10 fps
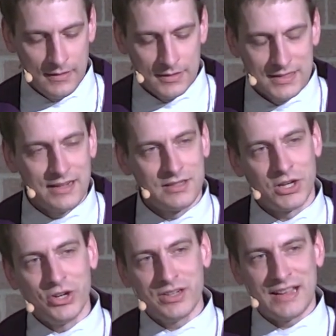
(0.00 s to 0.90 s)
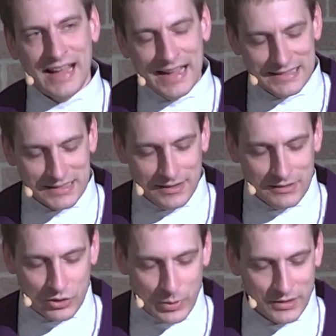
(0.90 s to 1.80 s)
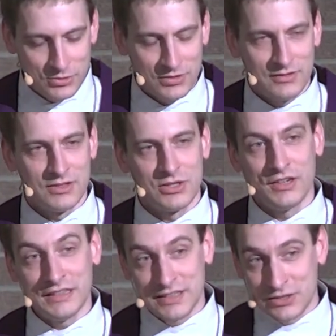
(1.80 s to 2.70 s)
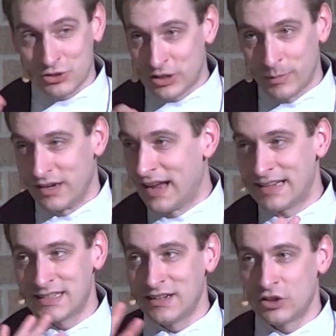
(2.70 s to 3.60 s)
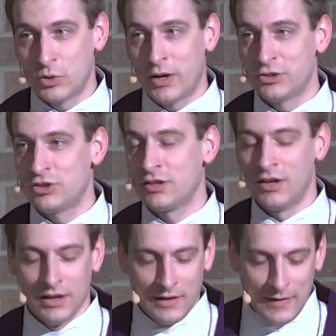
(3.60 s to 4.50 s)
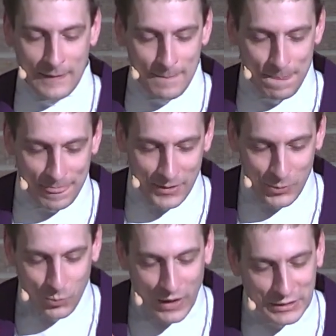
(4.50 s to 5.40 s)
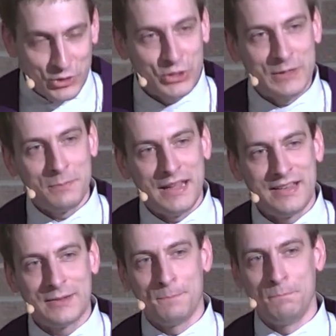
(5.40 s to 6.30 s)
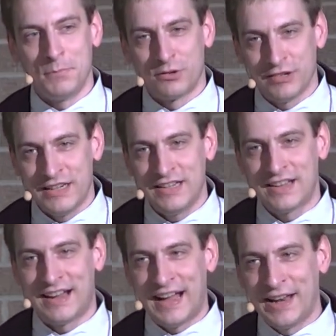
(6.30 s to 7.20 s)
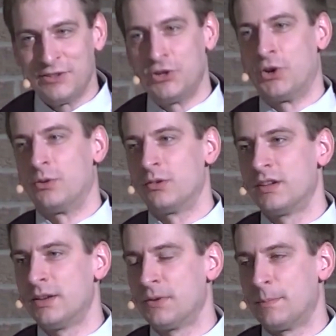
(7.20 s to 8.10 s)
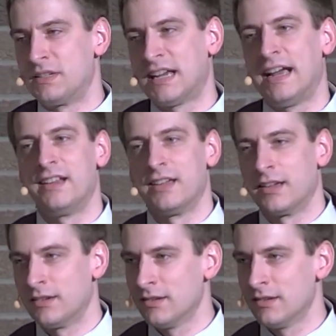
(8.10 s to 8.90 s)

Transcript: See, I started asking the question, started this sermon asking the question what could make Marie Kondo give up tidying?